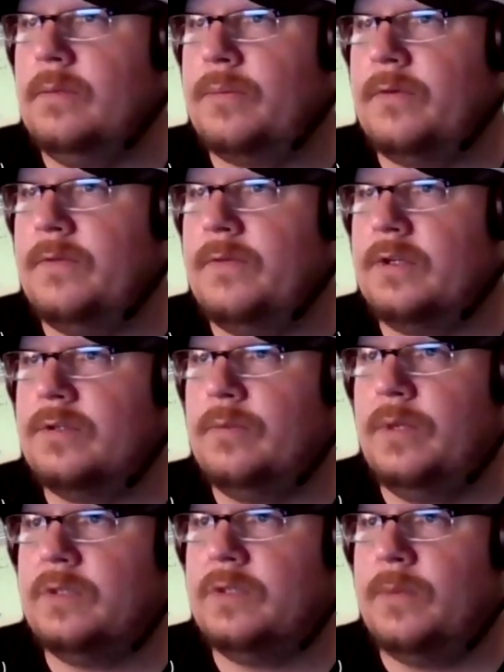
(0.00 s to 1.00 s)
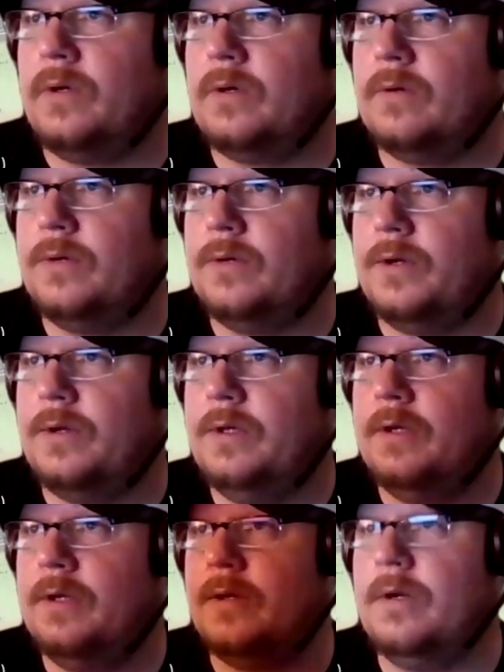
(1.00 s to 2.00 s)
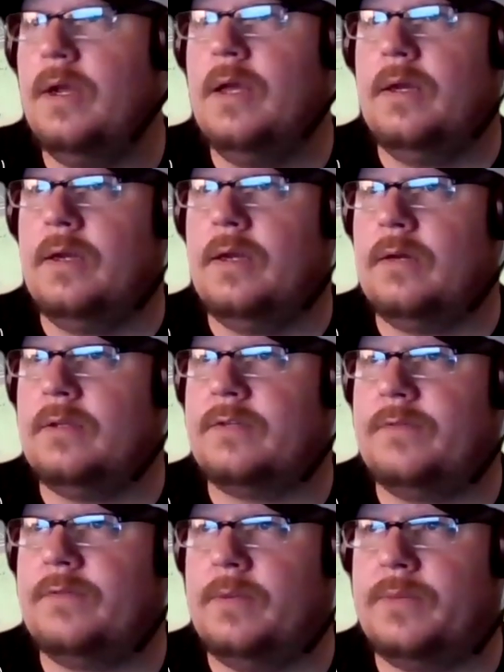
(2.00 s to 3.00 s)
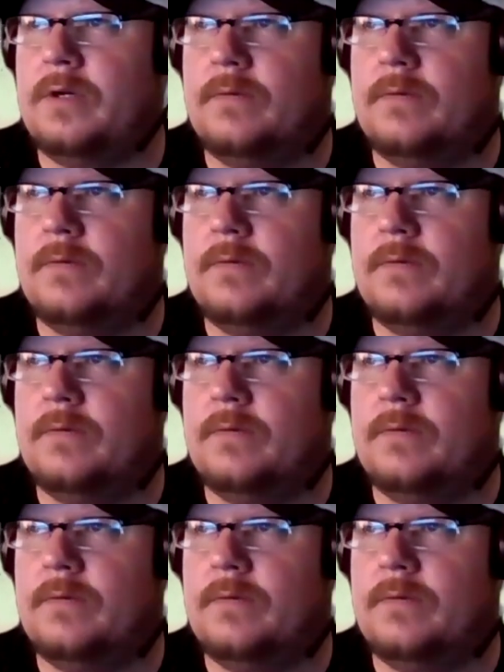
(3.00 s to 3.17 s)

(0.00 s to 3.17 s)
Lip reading: professional baseball career here. Now let's flip that over to